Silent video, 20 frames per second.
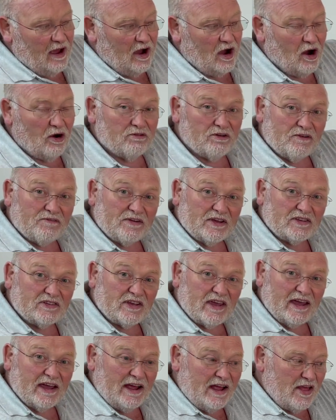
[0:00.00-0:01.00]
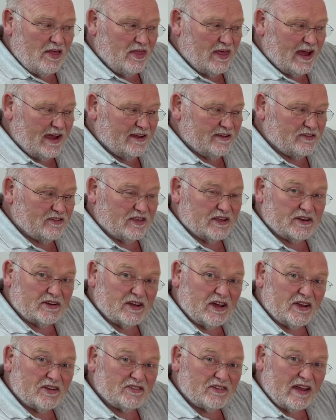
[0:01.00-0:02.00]
orifice here, that's the
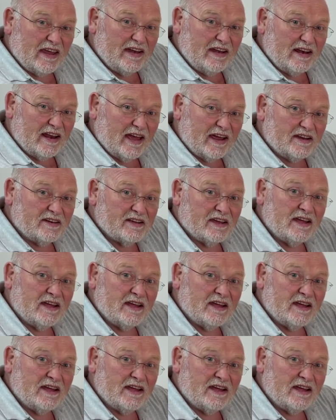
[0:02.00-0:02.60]
dust inlet.